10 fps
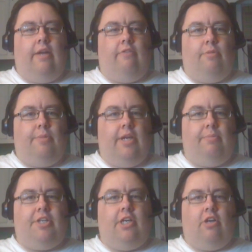Hi
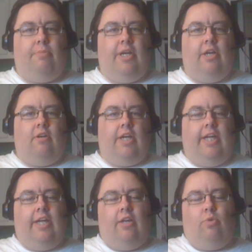everybody, Materim here
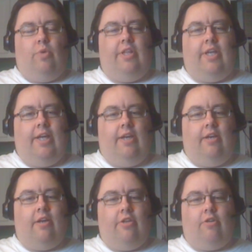again with
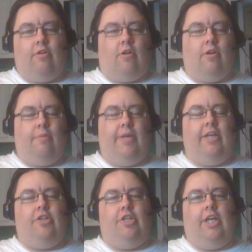another
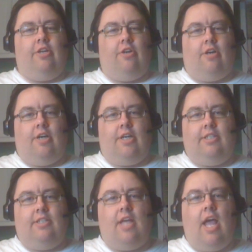RPG
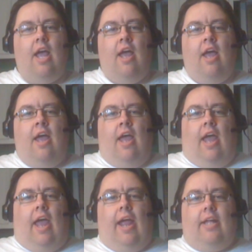Talks.
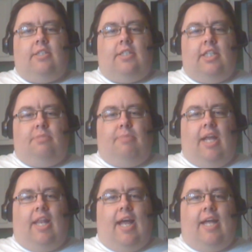And since
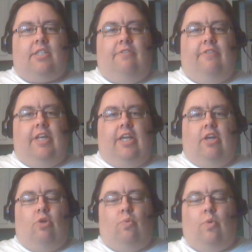my last
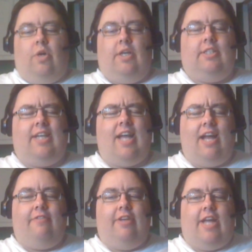video was
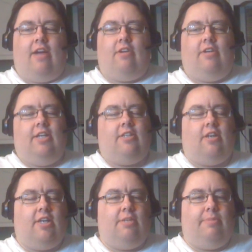kind of a downer and
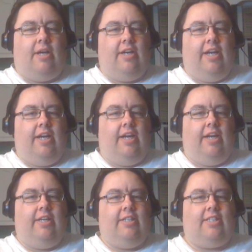talked about
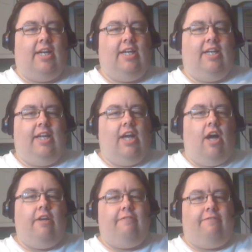a decidedly
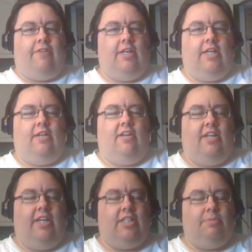unfun
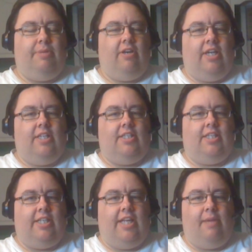experience
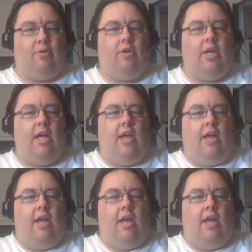at the table,